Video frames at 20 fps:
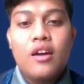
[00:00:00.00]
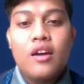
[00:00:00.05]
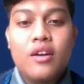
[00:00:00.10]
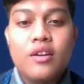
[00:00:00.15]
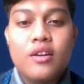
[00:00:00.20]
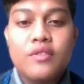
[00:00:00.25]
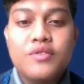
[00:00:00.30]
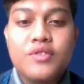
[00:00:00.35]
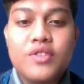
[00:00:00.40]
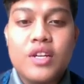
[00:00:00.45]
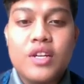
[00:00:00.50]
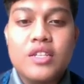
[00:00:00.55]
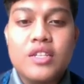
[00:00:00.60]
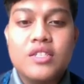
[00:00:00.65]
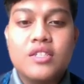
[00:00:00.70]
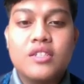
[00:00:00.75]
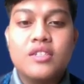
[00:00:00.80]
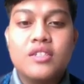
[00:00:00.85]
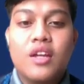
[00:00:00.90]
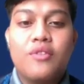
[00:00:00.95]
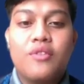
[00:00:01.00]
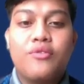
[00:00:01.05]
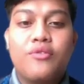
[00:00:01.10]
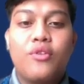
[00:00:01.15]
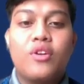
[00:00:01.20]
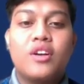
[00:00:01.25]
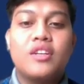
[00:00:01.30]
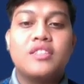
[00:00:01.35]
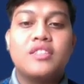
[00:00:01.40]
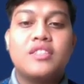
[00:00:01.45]
curved structure that
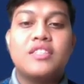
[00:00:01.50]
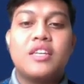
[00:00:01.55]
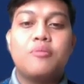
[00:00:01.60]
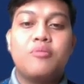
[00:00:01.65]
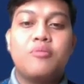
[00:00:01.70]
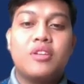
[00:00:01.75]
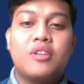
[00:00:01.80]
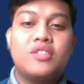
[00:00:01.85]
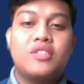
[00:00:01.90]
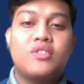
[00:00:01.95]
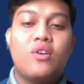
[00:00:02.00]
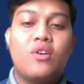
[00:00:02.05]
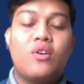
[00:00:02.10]
focuses image